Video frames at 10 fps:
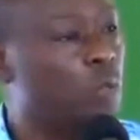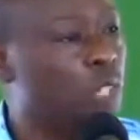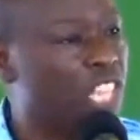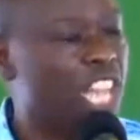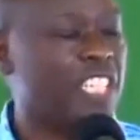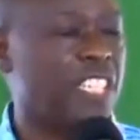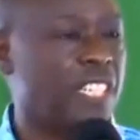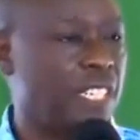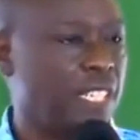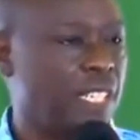Uhuru Kenyatta
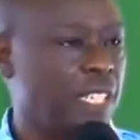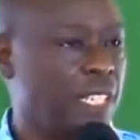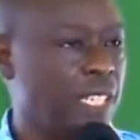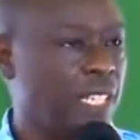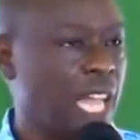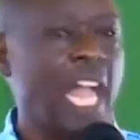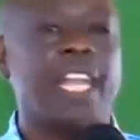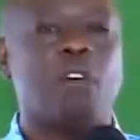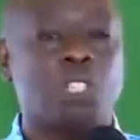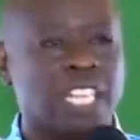
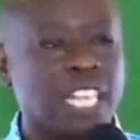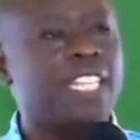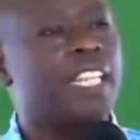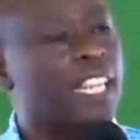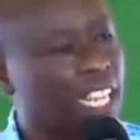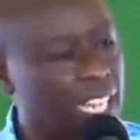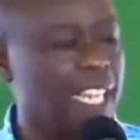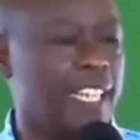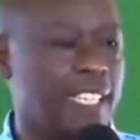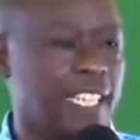and outline
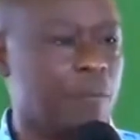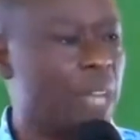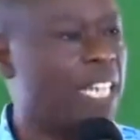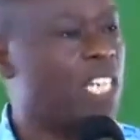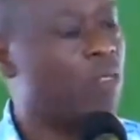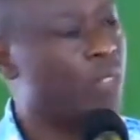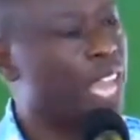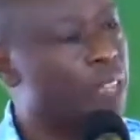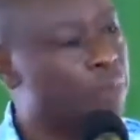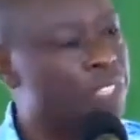clearly the mandate of the
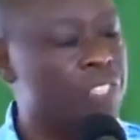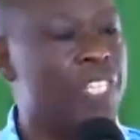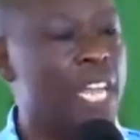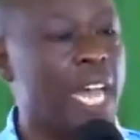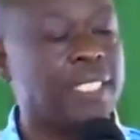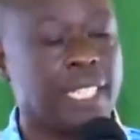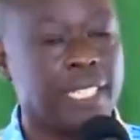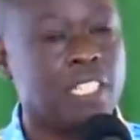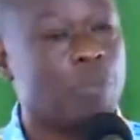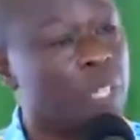IBC as
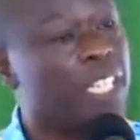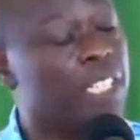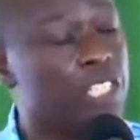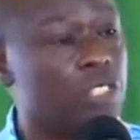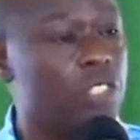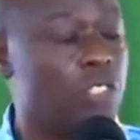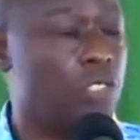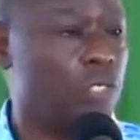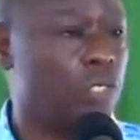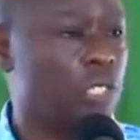an independent
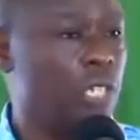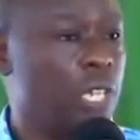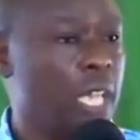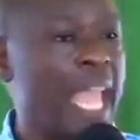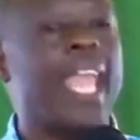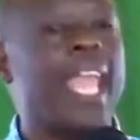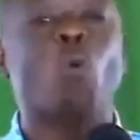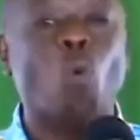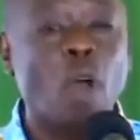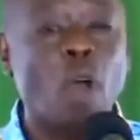institution and
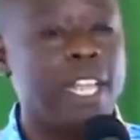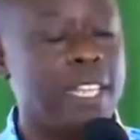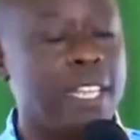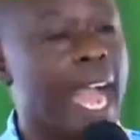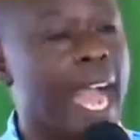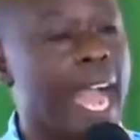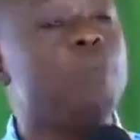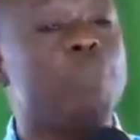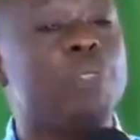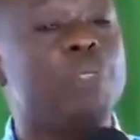why the
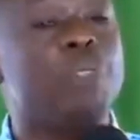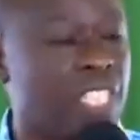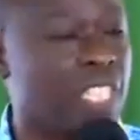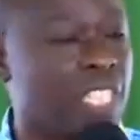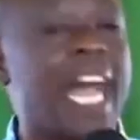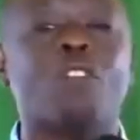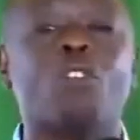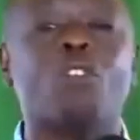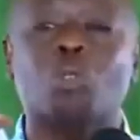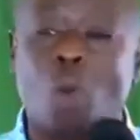IBC
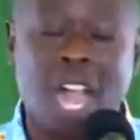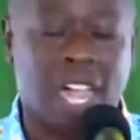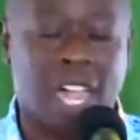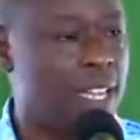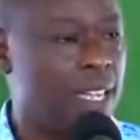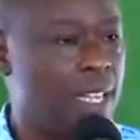cannot work